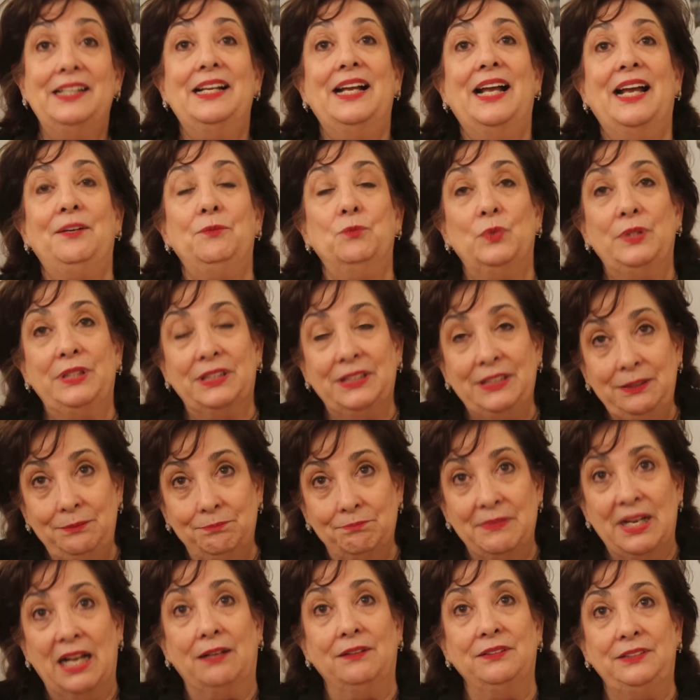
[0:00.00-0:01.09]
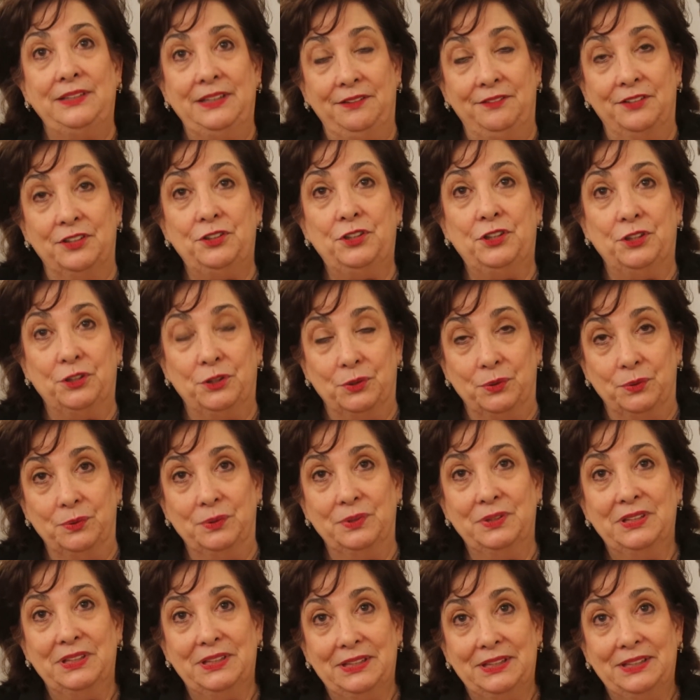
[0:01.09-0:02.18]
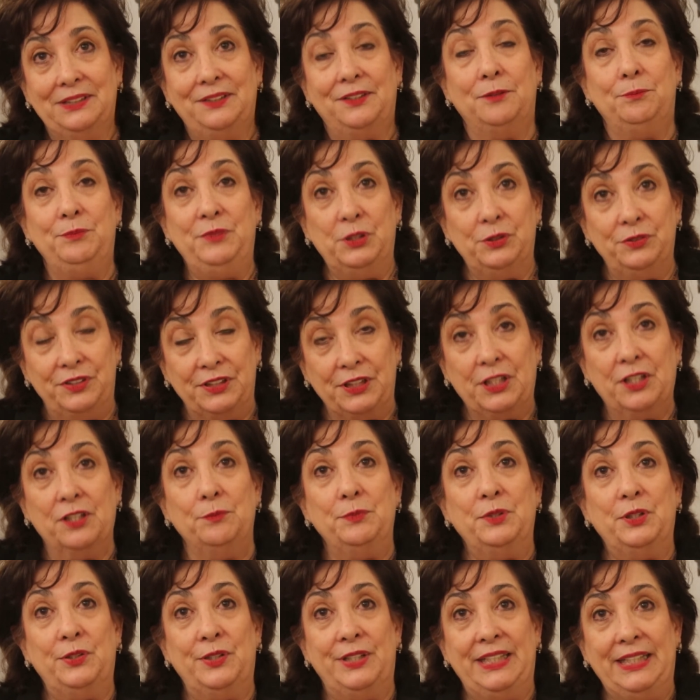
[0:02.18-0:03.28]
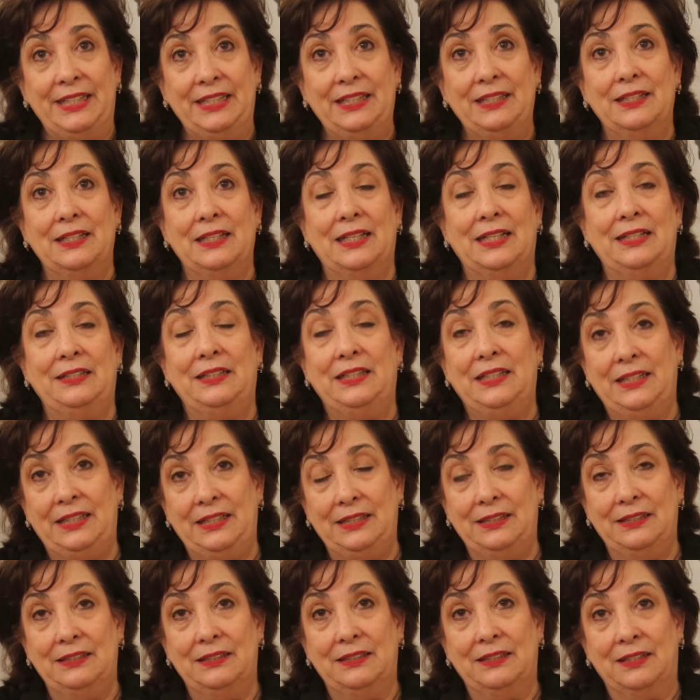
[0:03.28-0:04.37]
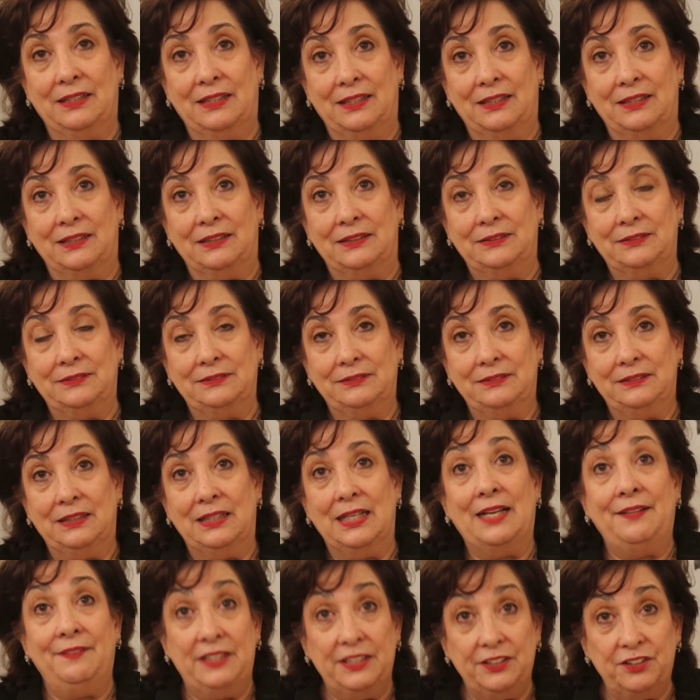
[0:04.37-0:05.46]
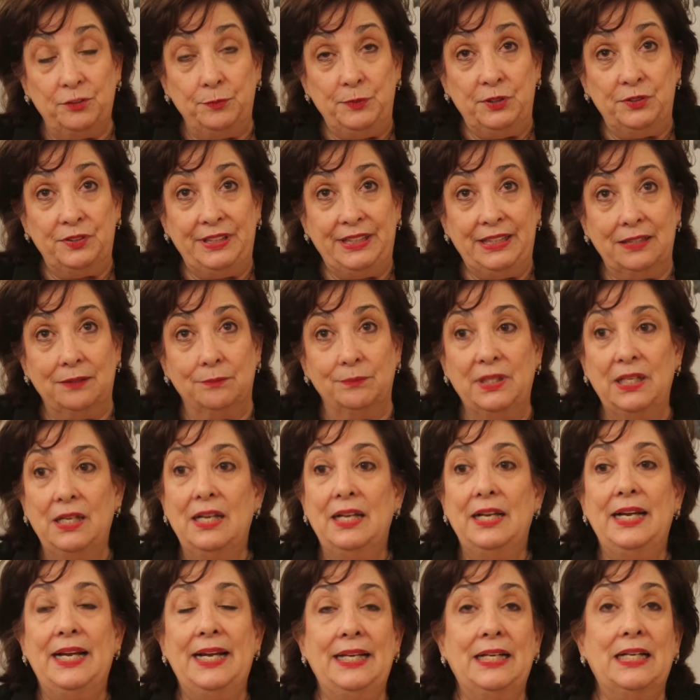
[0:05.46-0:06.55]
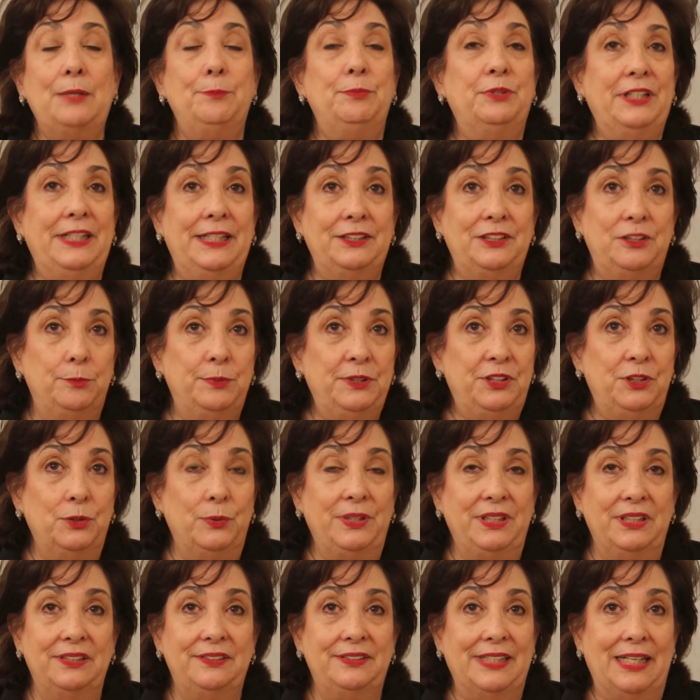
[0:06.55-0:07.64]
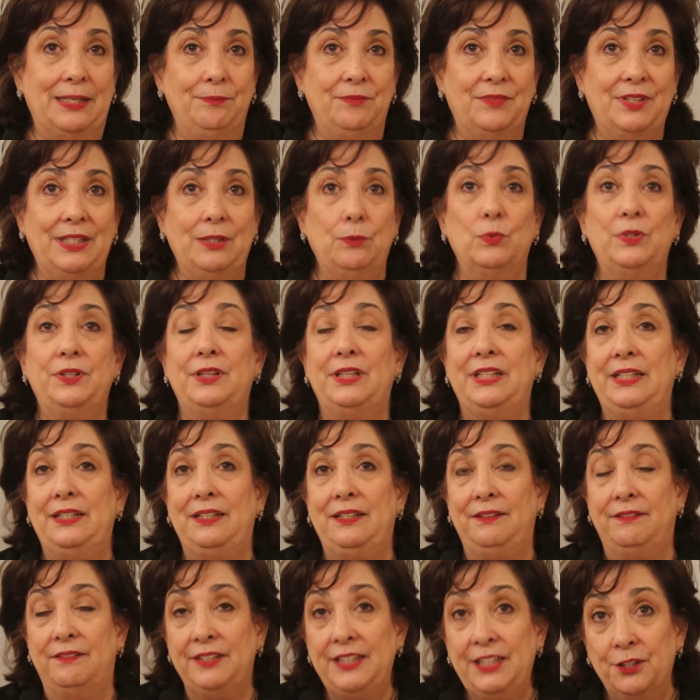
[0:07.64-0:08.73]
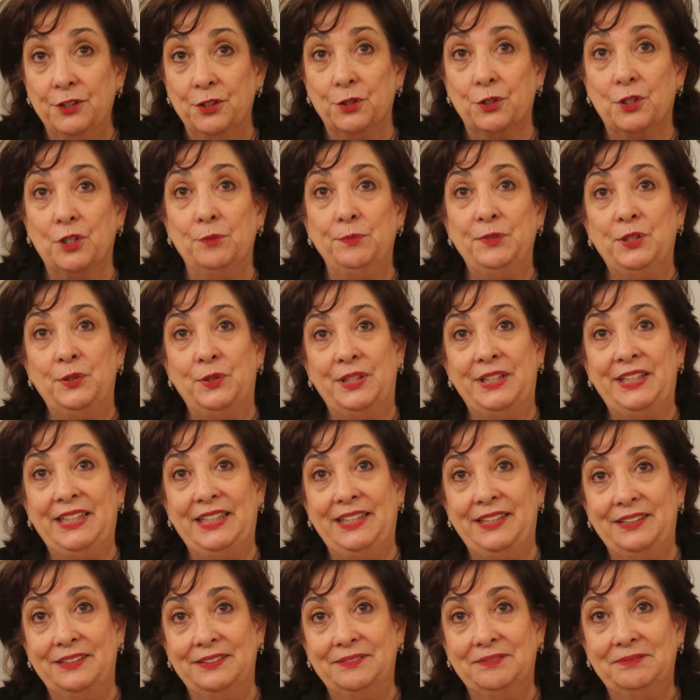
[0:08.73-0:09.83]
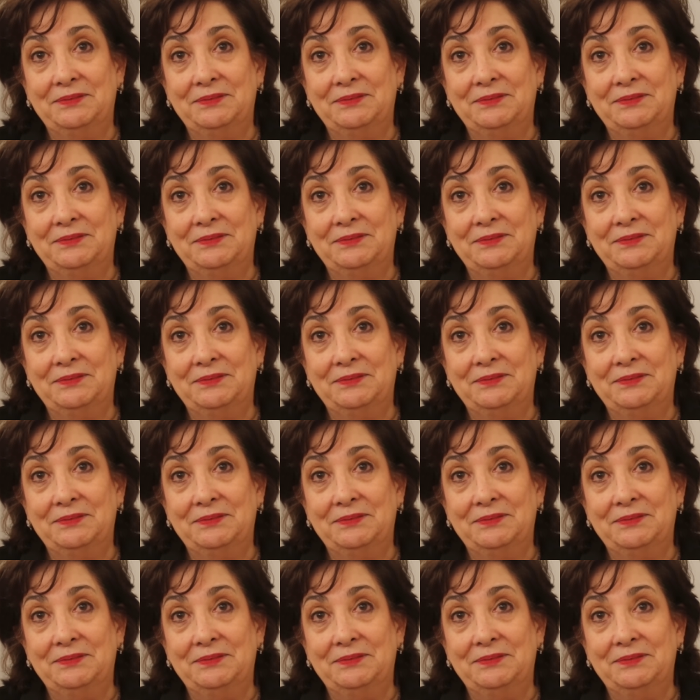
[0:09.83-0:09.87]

and really melding the two, the music community and the uh, and this museum. And I plan to be doing the same thing with the theater community